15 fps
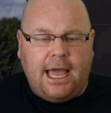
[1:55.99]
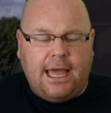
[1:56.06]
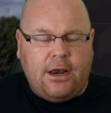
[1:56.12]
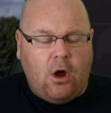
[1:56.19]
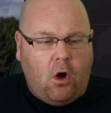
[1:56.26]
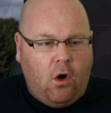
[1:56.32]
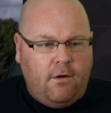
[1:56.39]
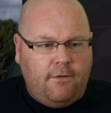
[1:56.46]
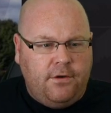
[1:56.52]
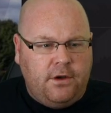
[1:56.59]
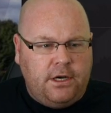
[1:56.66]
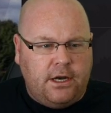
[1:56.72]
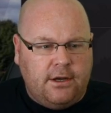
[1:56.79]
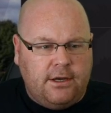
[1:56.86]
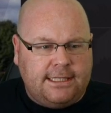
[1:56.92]
and
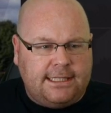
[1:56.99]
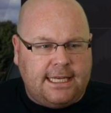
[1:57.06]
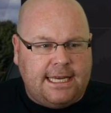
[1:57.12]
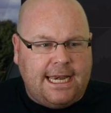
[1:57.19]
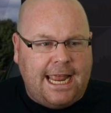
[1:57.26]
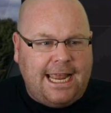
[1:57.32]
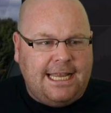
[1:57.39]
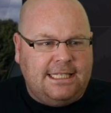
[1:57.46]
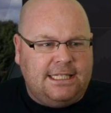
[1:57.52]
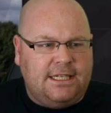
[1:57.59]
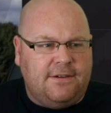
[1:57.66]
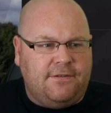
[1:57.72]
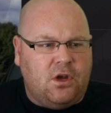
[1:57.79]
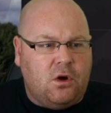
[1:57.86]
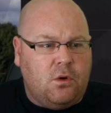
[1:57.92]
offered us an
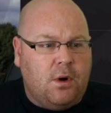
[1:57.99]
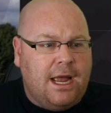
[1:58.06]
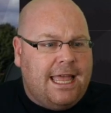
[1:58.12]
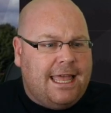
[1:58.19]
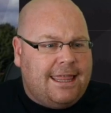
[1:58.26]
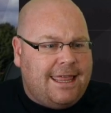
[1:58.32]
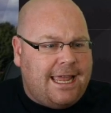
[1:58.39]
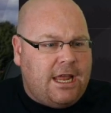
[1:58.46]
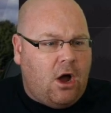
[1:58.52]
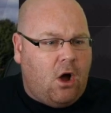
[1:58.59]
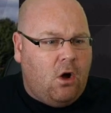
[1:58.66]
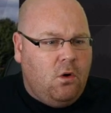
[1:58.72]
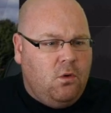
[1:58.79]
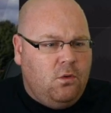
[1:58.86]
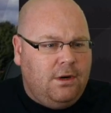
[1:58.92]
interview. They
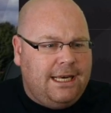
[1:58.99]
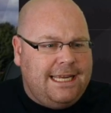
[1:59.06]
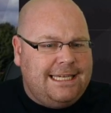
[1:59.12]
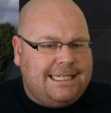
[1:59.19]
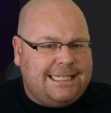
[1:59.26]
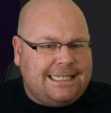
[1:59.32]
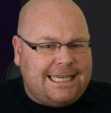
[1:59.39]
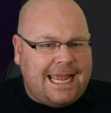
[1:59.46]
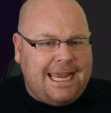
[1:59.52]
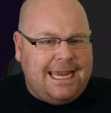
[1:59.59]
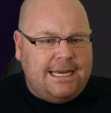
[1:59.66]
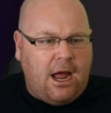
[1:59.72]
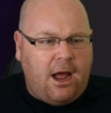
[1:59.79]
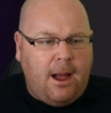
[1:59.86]
only stayed